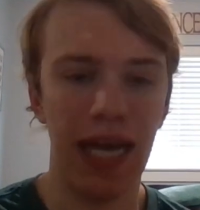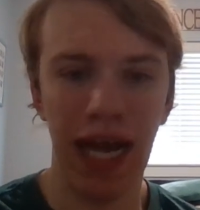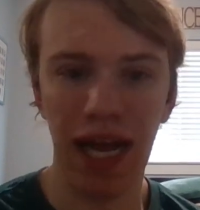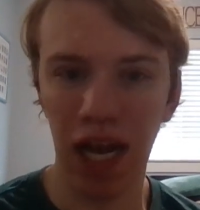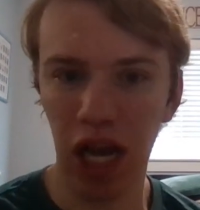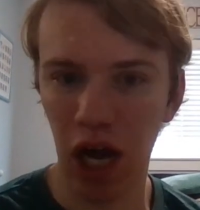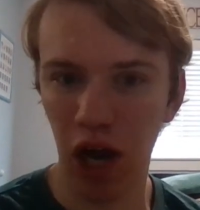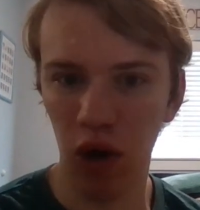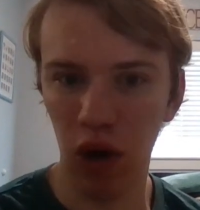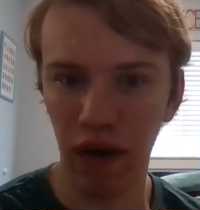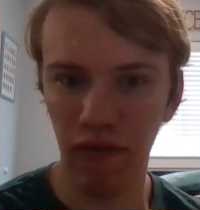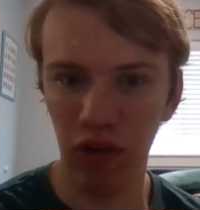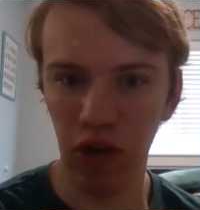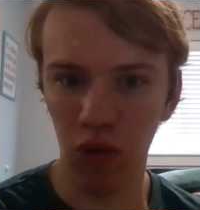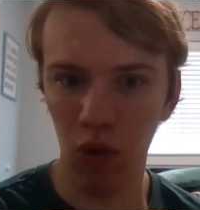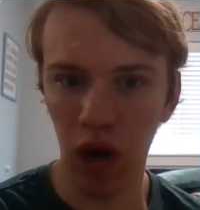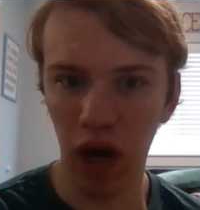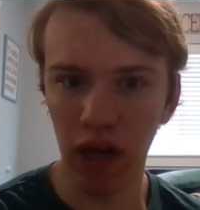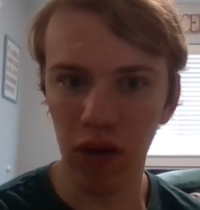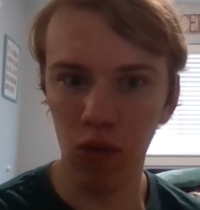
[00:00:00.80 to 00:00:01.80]
Hello,
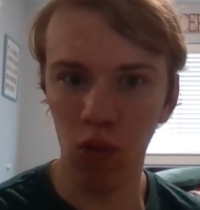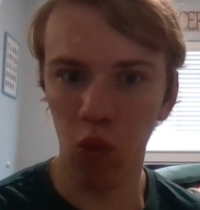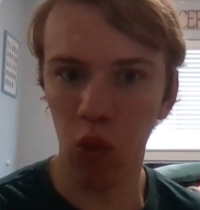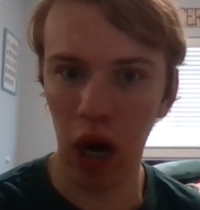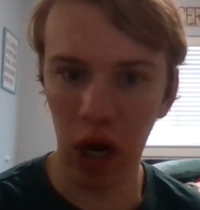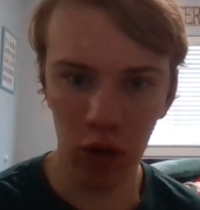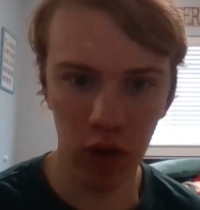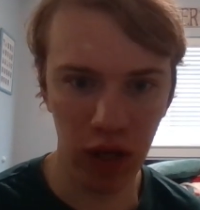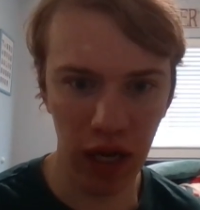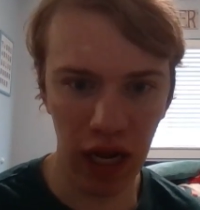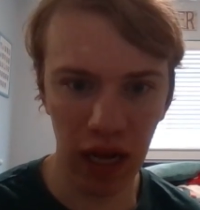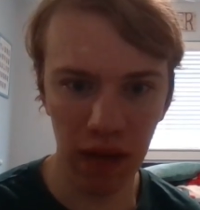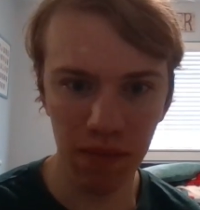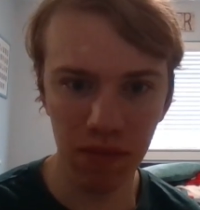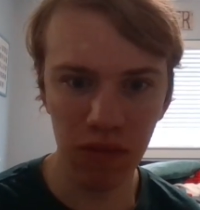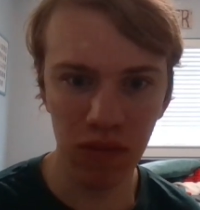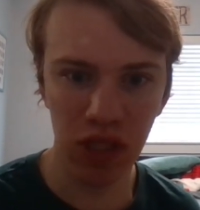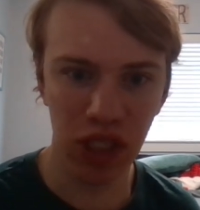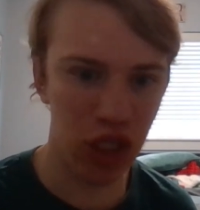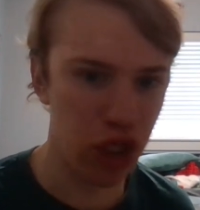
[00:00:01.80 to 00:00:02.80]
everyone.
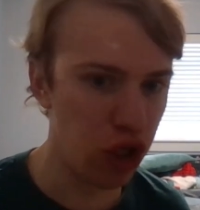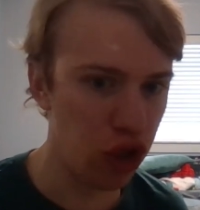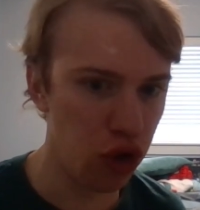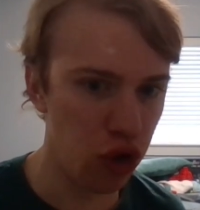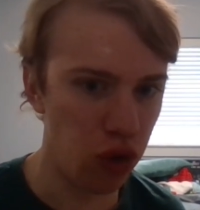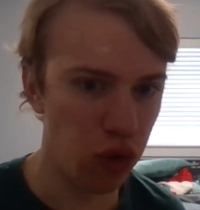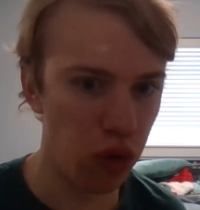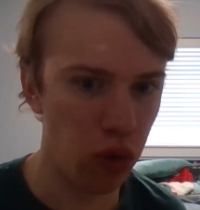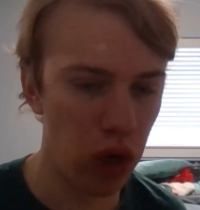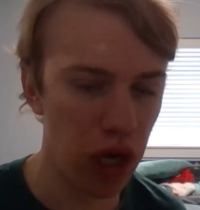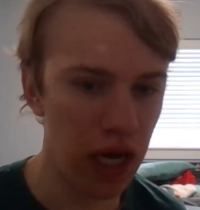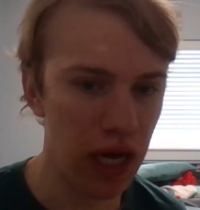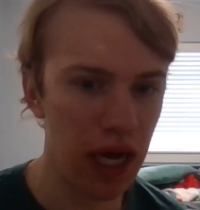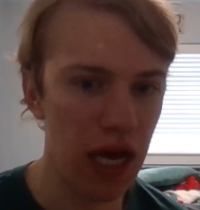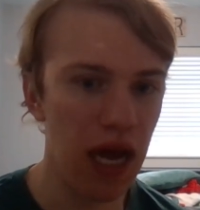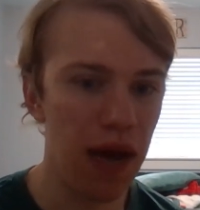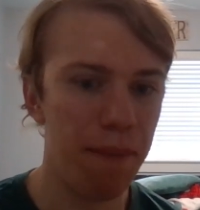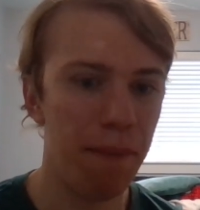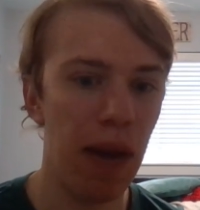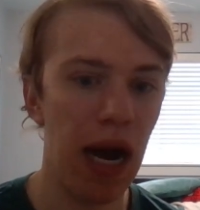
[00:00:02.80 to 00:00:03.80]
Welcome to
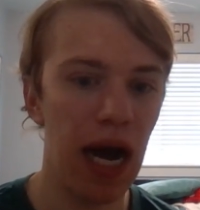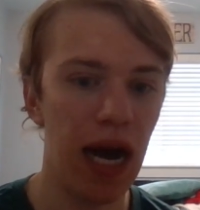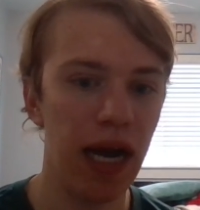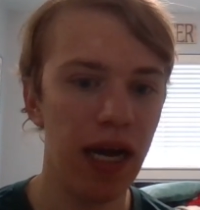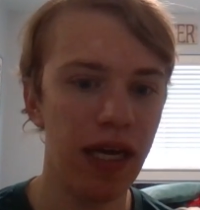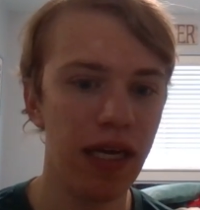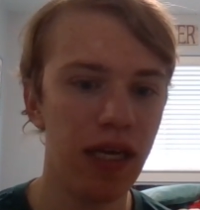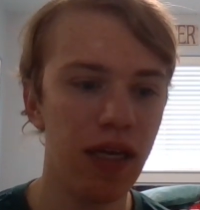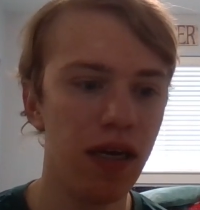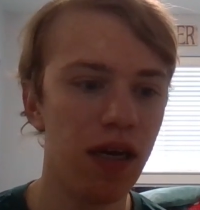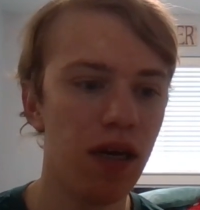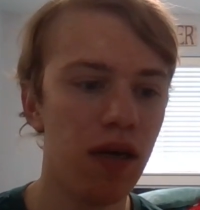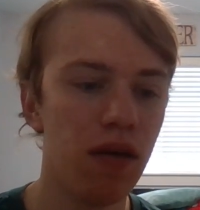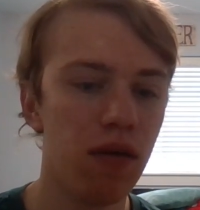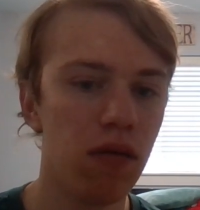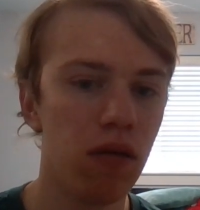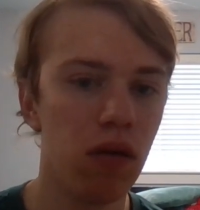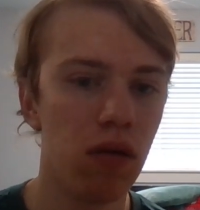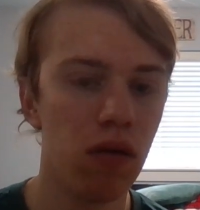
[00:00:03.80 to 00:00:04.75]
my